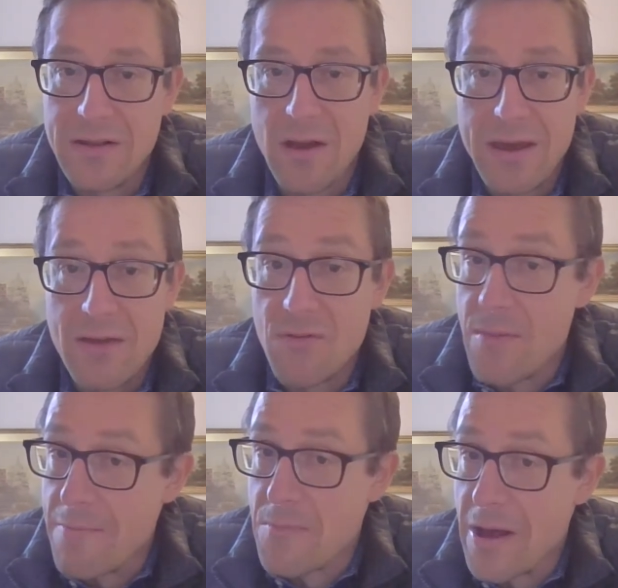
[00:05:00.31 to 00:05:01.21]
And I
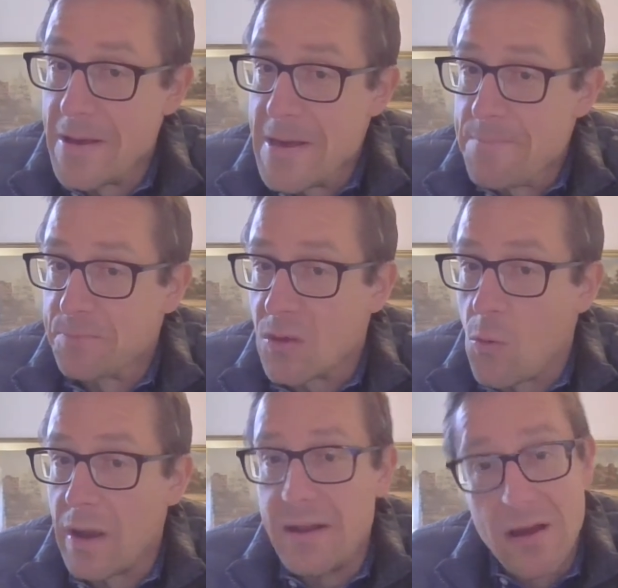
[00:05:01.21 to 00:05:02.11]
remember
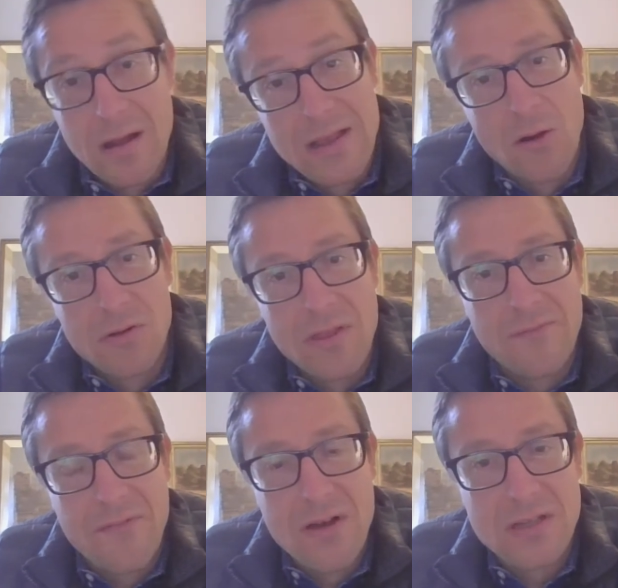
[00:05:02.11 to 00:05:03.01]
quite early on in the
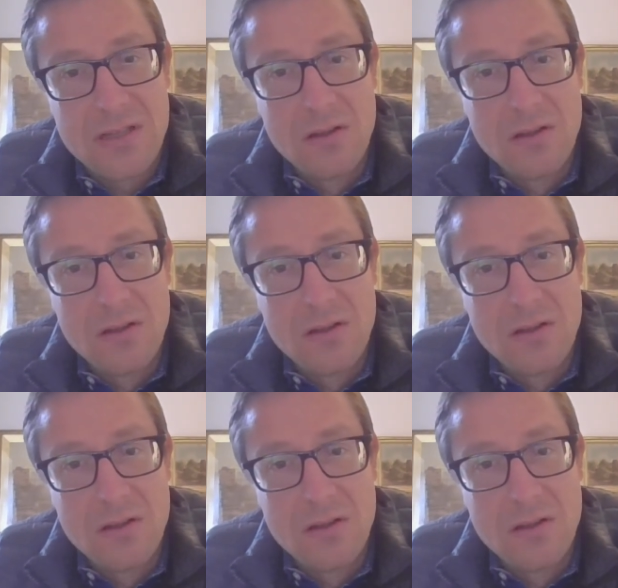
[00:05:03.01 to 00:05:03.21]
first